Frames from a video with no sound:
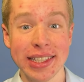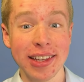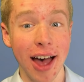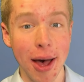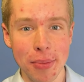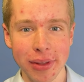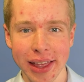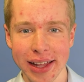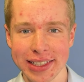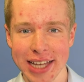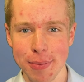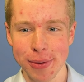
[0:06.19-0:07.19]
Tumbling
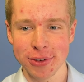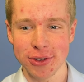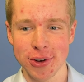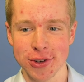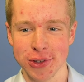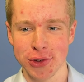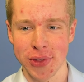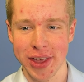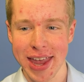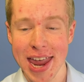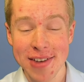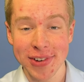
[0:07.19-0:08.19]
temperatures through
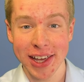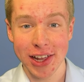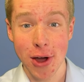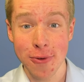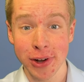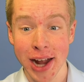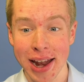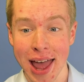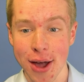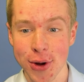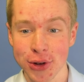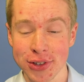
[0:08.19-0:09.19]
the evening and overnight
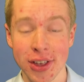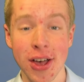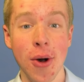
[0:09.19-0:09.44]
hours